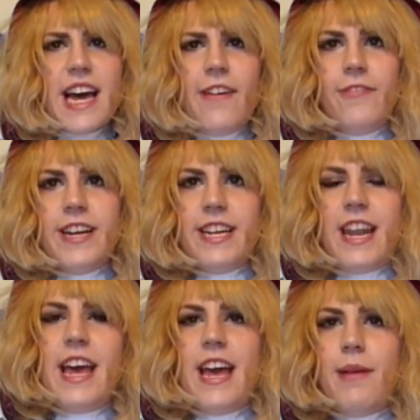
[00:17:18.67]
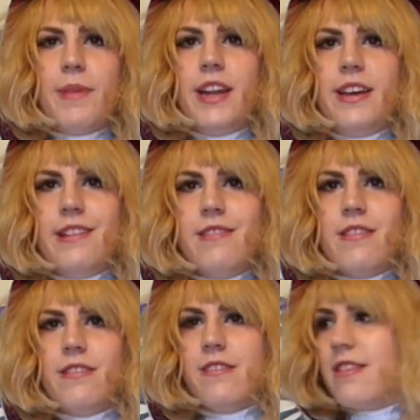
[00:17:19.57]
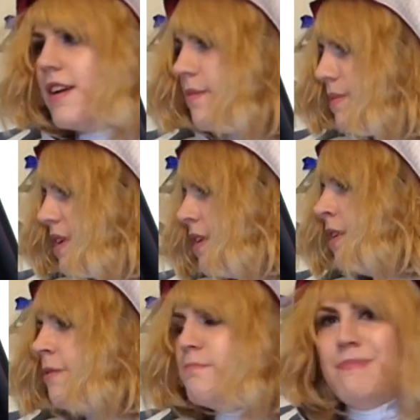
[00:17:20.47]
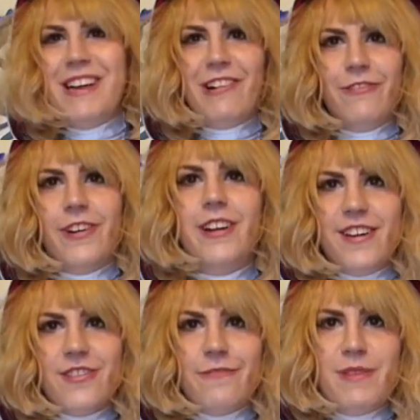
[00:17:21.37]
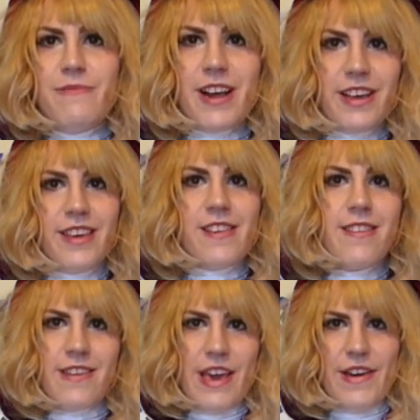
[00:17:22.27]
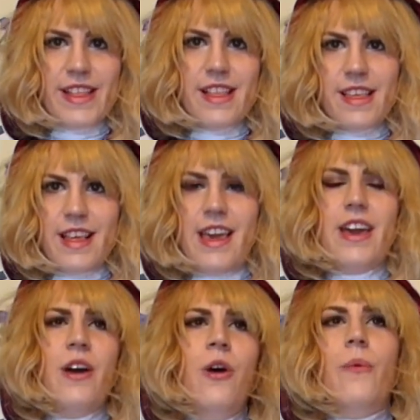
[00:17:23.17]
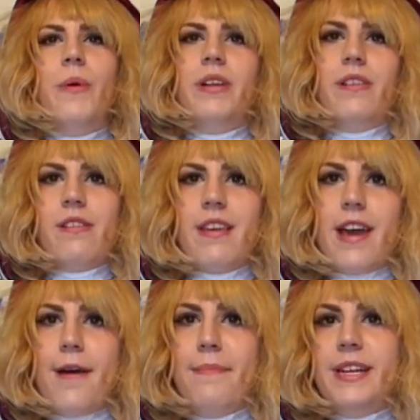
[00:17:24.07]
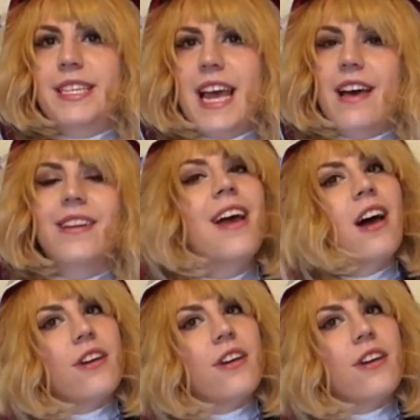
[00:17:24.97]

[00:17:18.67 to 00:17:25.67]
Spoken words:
I got for you today. I'm going to insert some mirror footage of me wearing this so you can see what it looks like up and down.